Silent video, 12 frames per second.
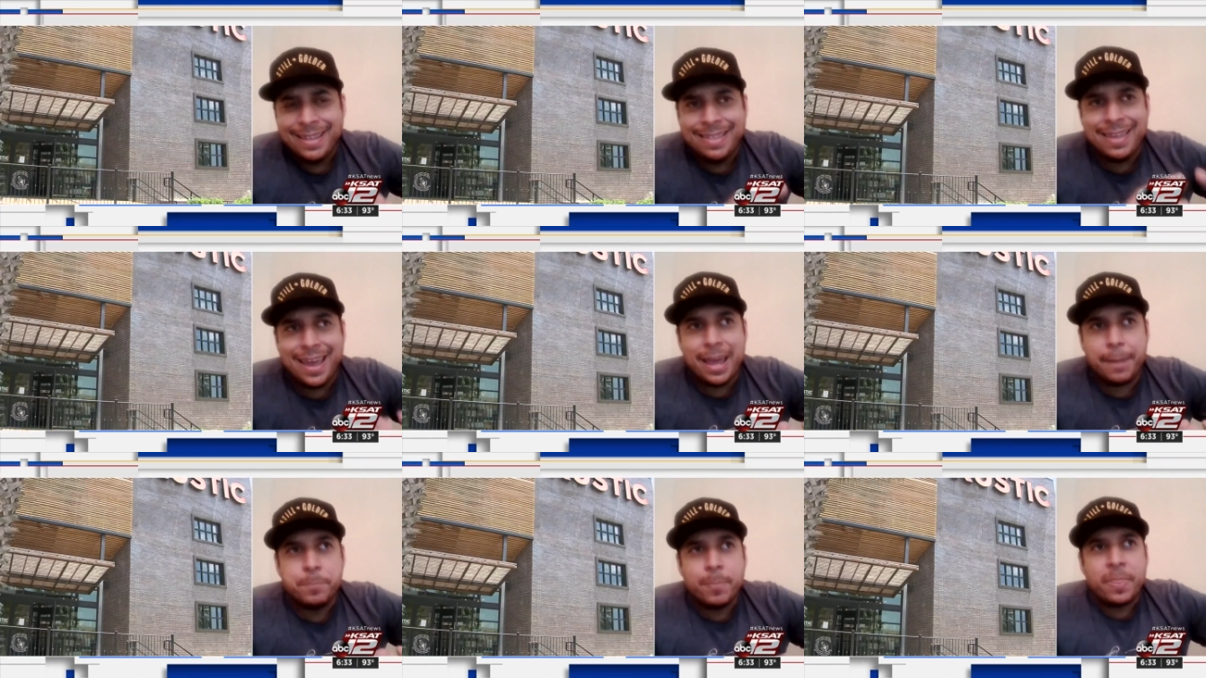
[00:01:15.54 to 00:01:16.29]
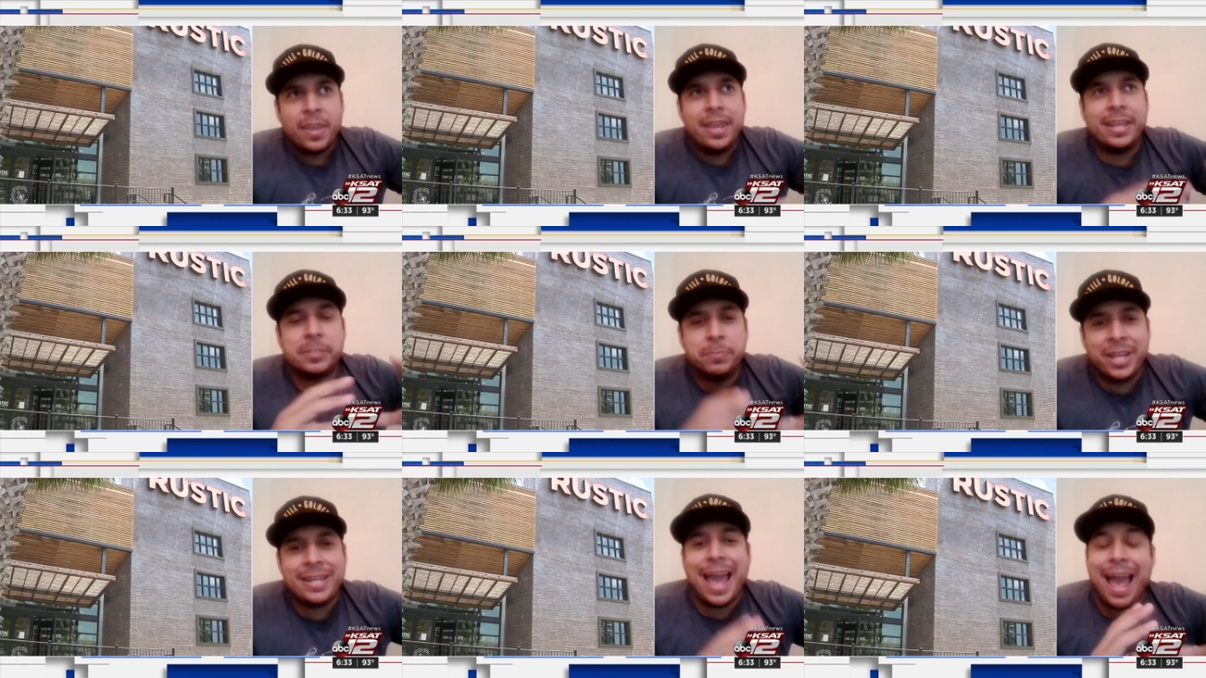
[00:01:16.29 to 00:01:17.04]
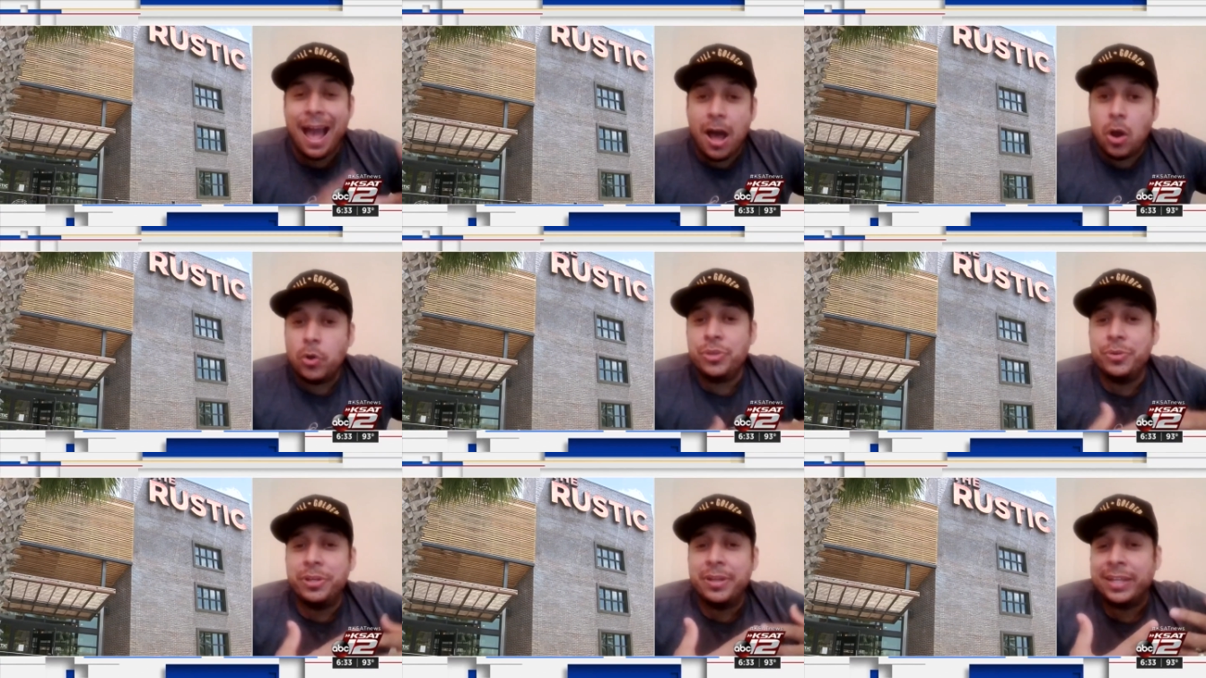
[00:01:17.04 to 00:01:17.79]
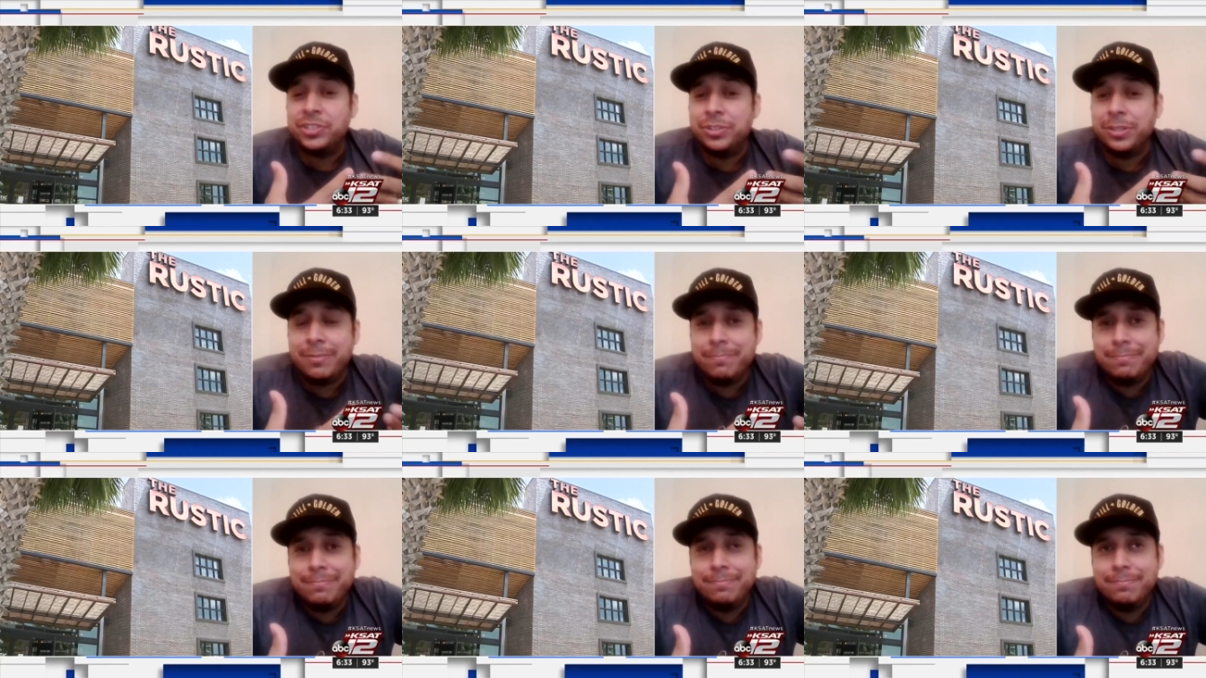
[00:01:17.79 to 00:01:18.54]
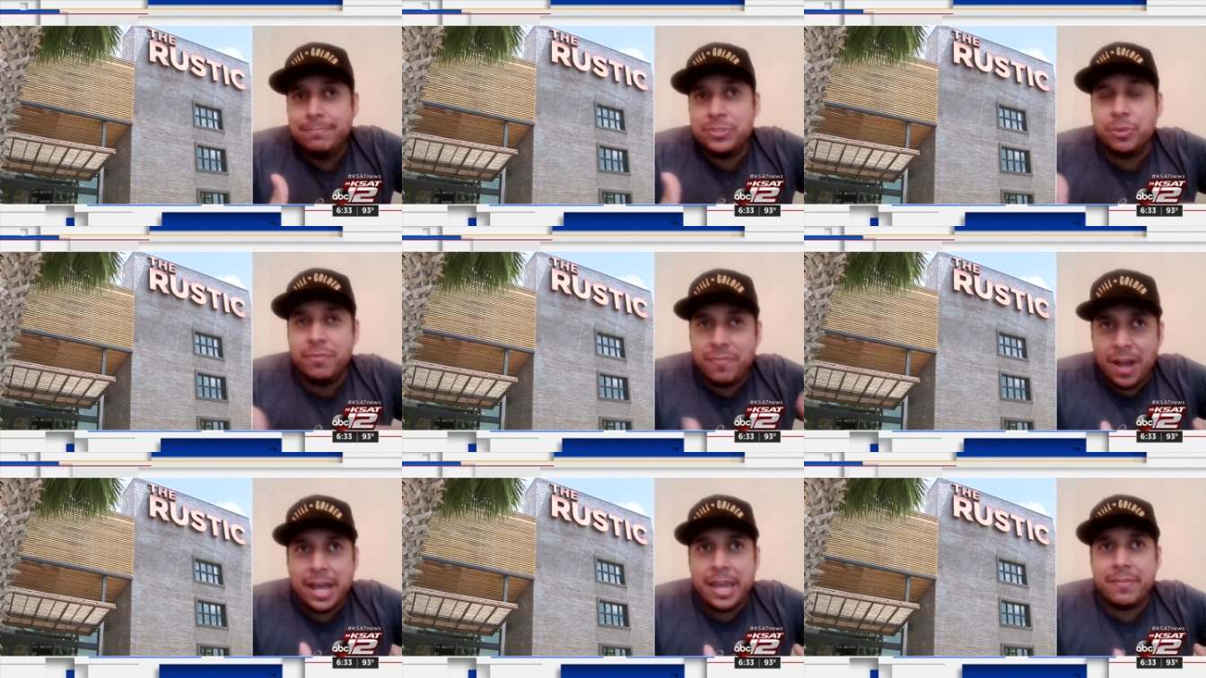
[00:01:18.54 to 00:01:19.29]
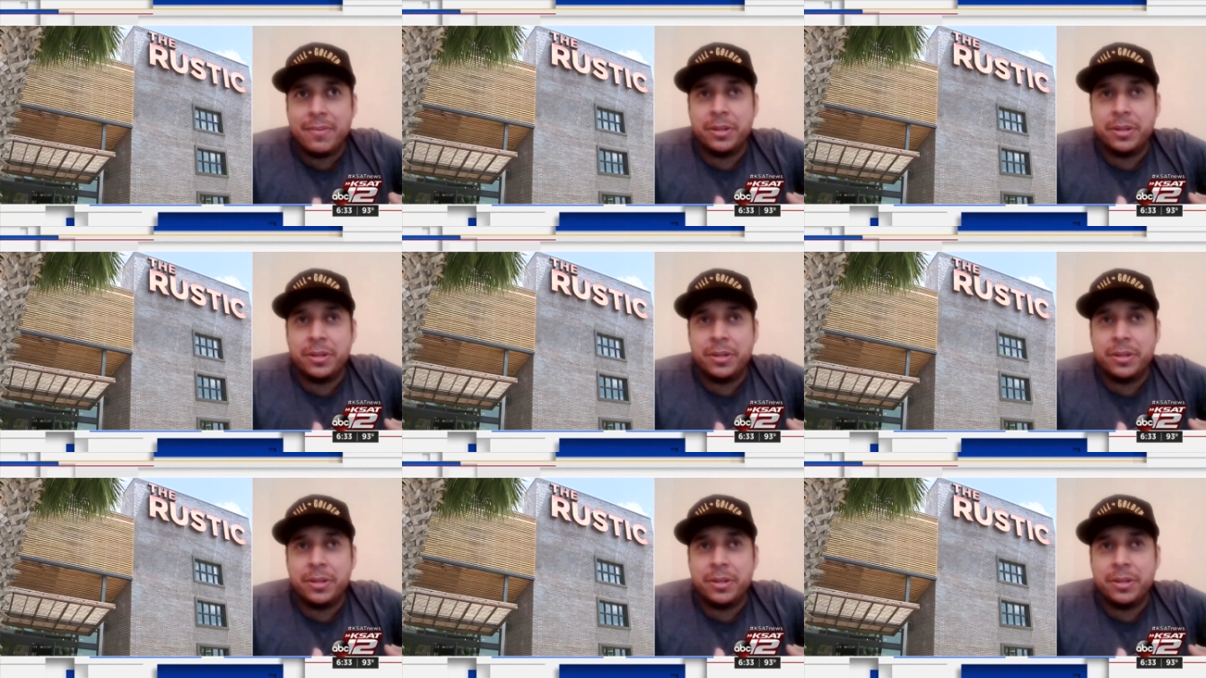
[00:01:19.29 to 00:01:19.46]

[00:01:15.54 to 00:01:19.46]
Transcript: that explained how you could actually survive